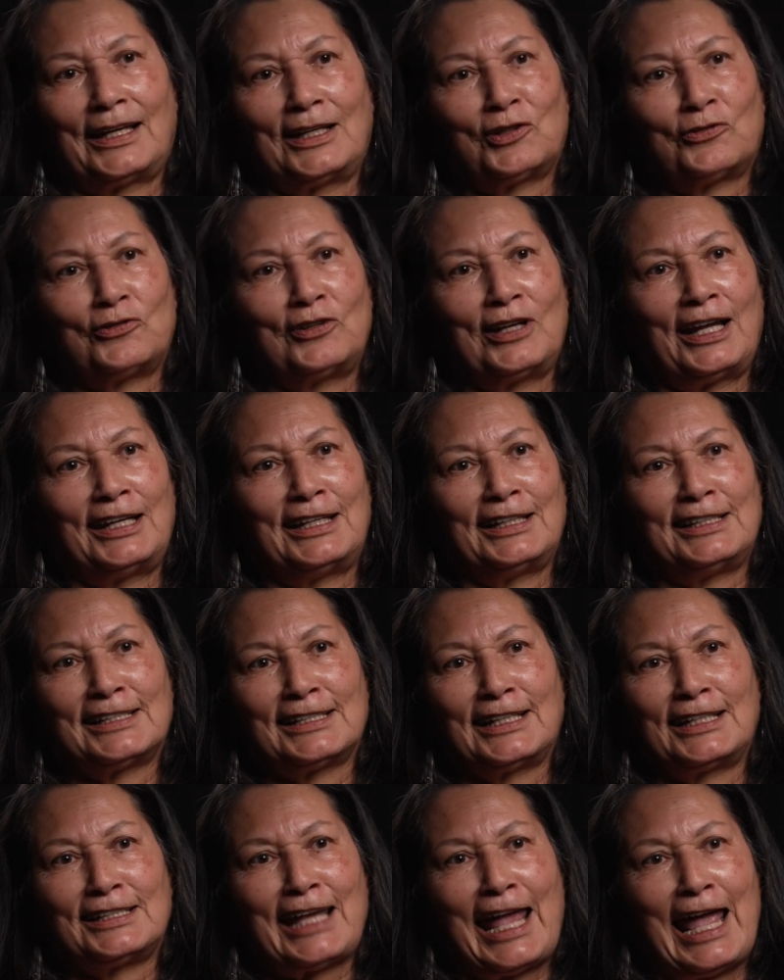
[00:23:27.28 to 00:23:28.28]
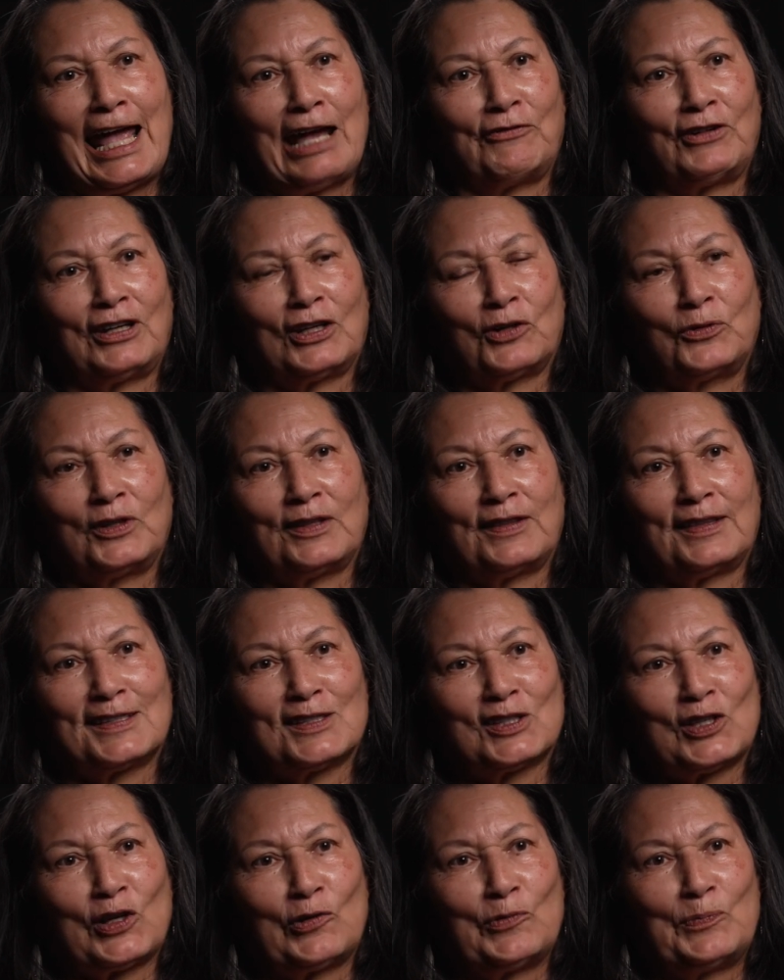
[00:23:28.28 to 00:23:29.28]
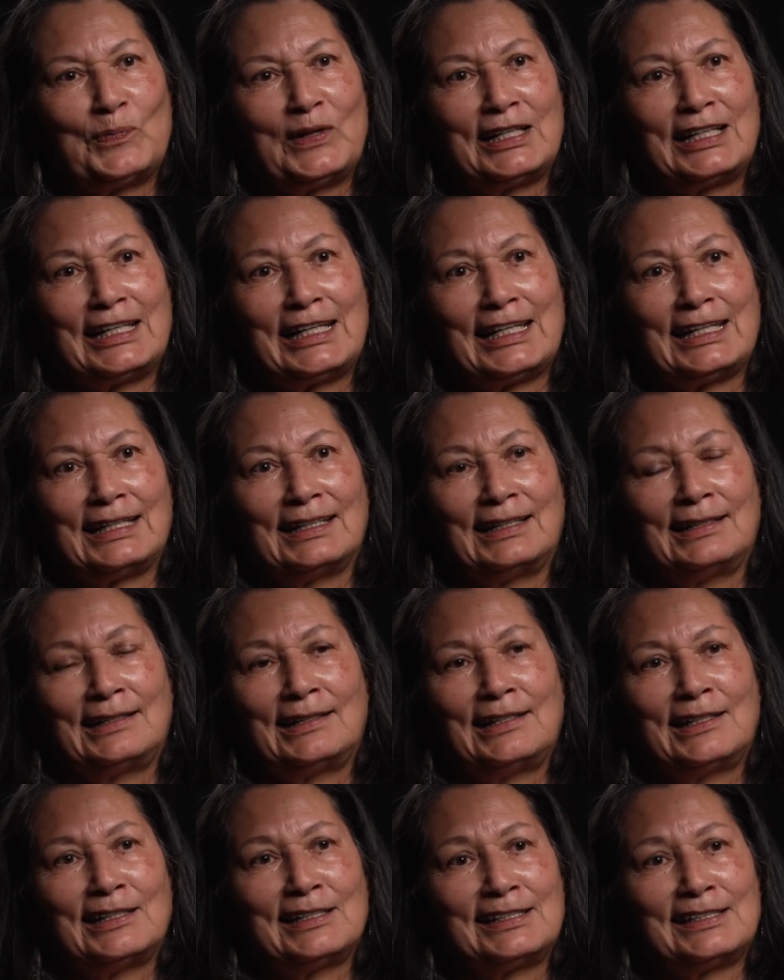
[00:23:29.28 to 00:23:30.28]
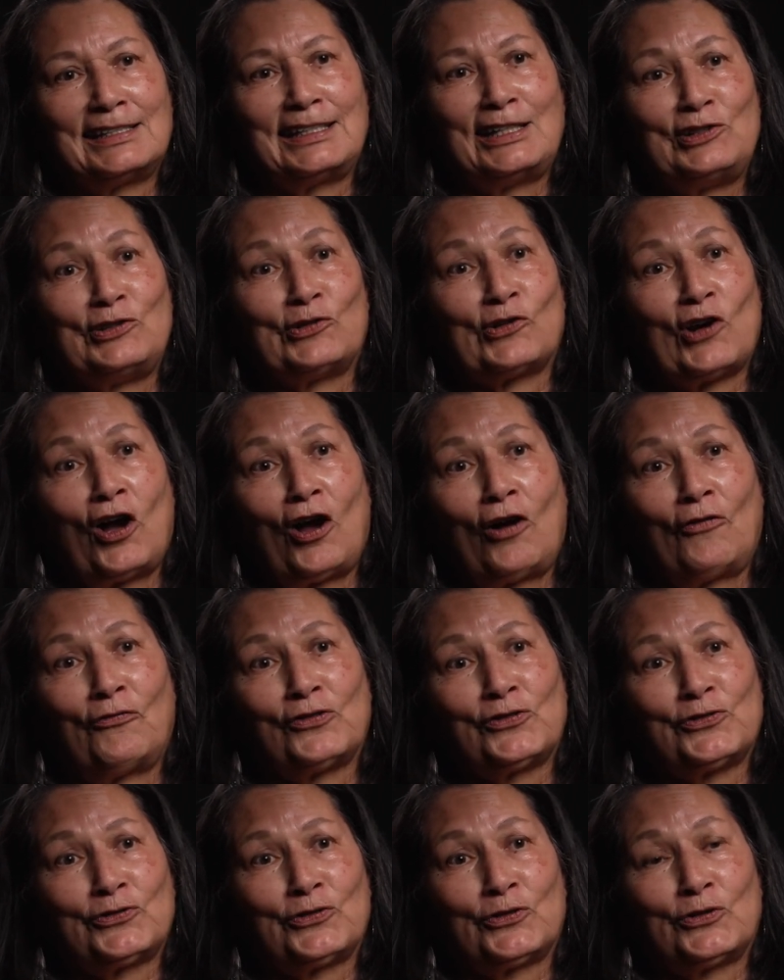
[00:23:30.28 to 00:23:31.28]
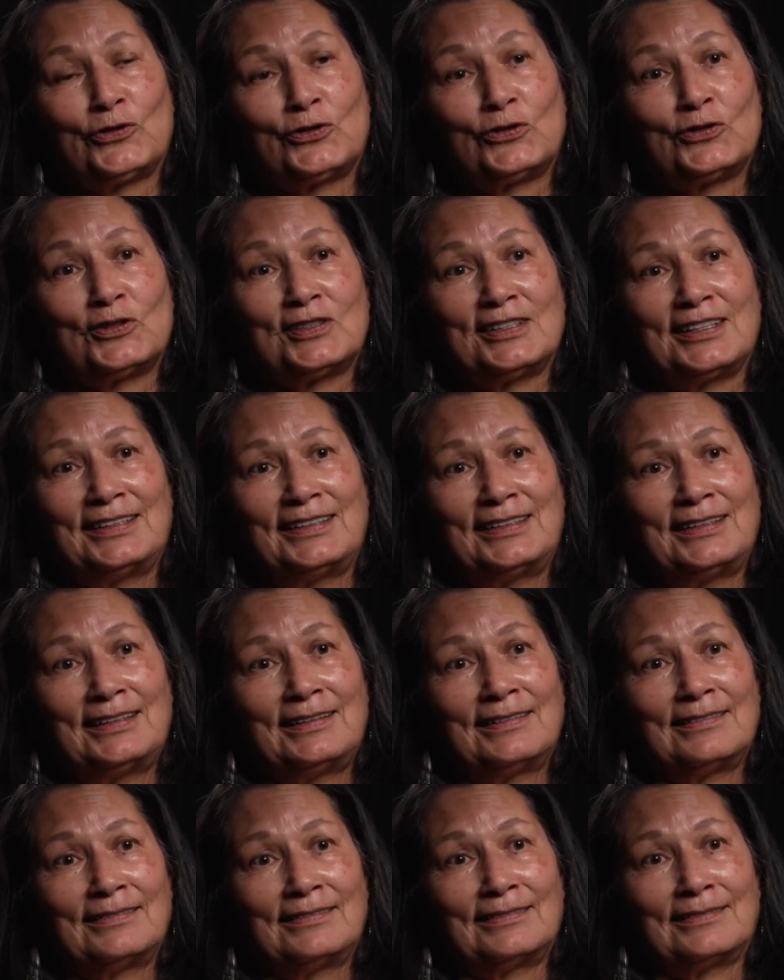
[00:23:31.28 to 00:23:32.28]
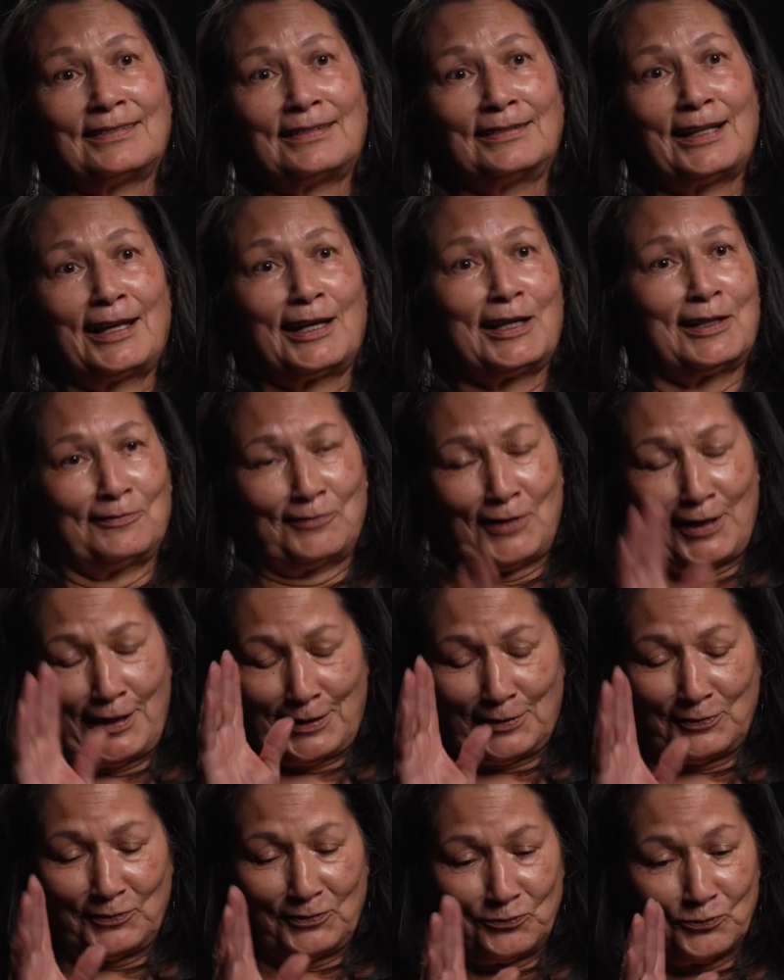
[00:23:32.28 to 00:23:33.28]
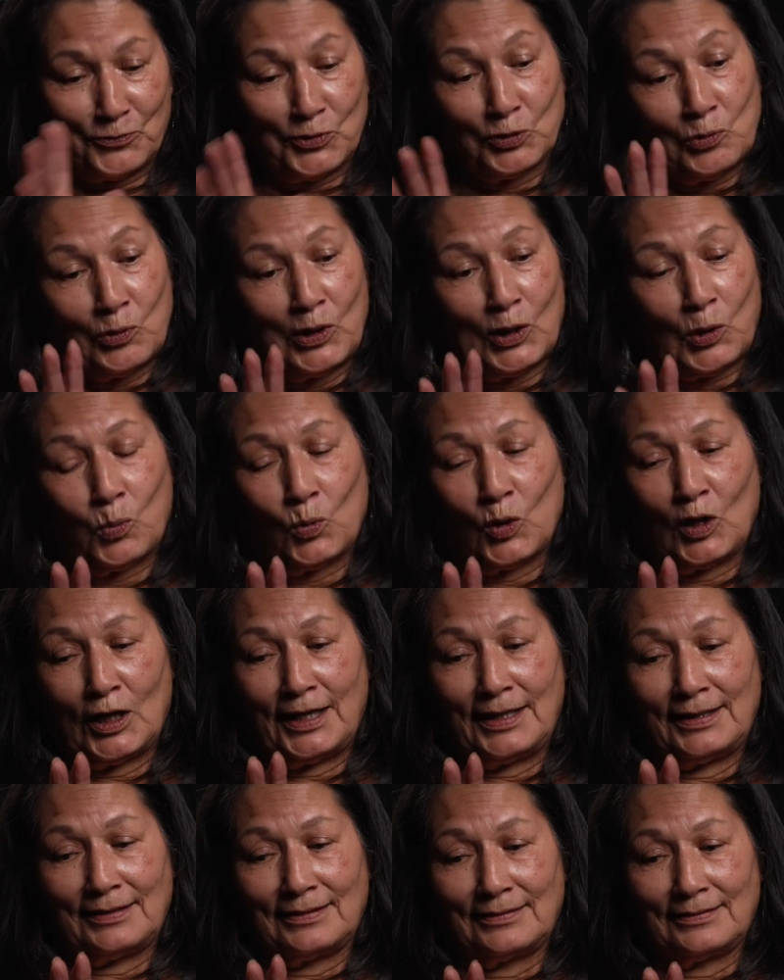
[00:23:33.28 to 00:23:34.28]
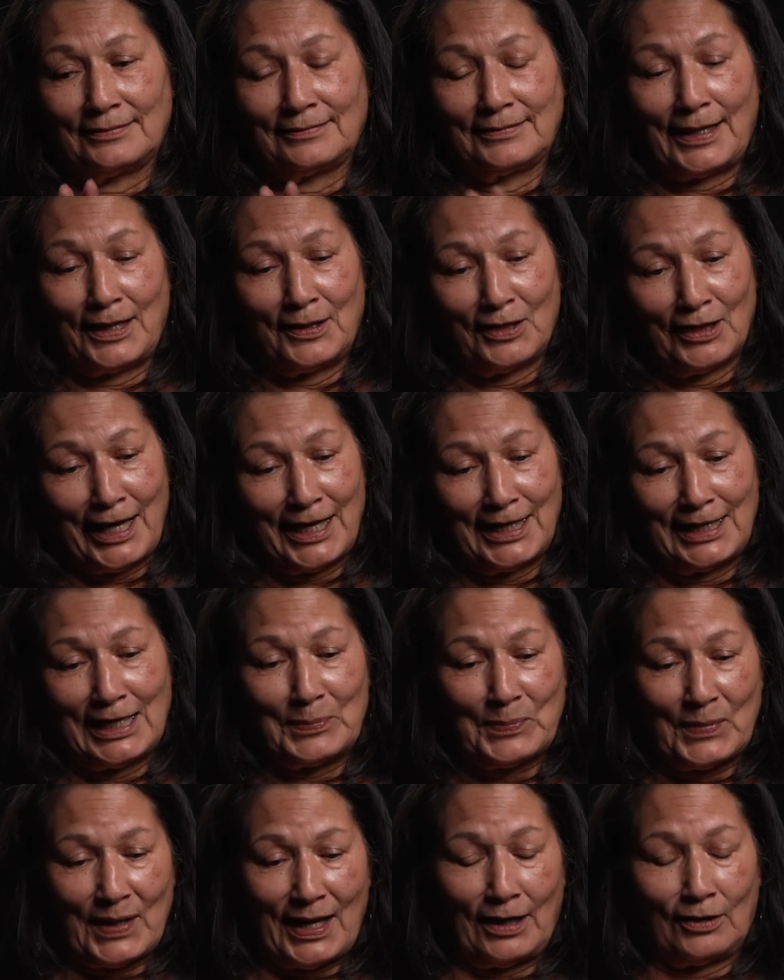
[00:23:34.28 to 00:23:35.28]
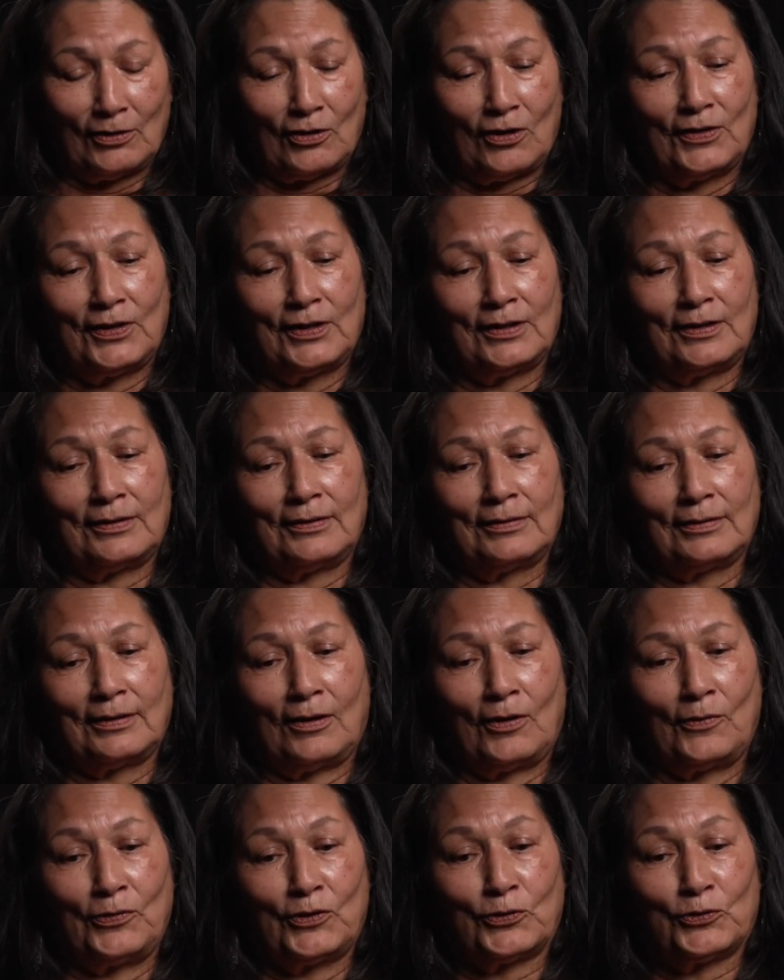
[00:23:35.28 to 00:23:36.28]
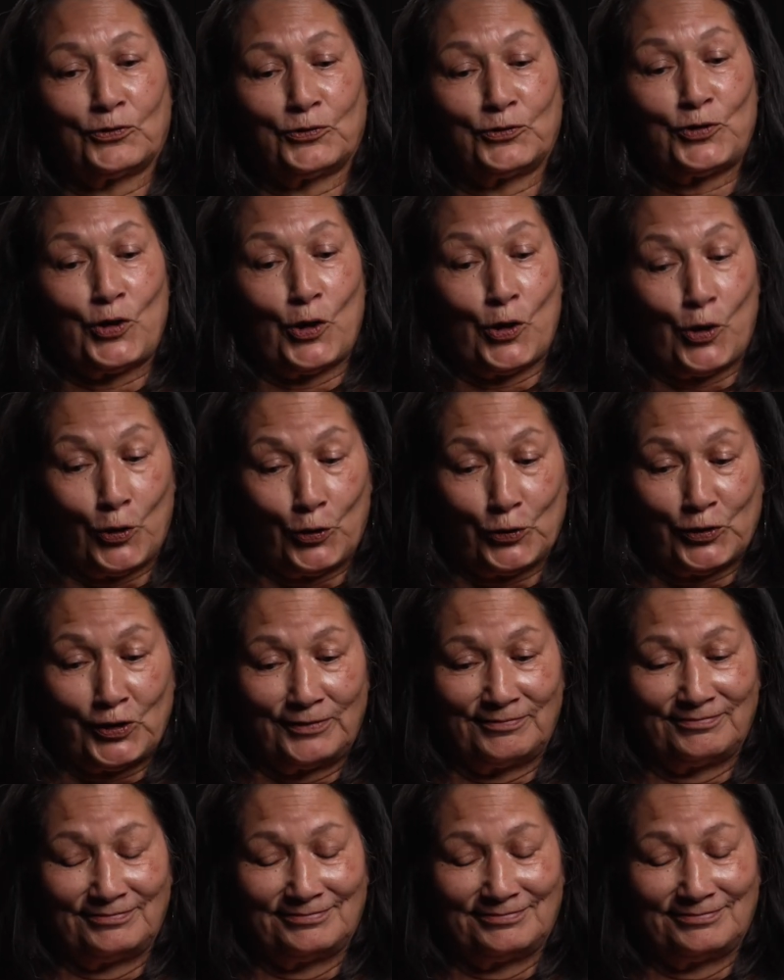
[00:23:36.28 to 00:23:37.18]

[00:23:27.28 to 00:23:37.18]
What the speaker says: created such havoc with so many senior officers. Like real quick one, they'd laid him out on the dirt,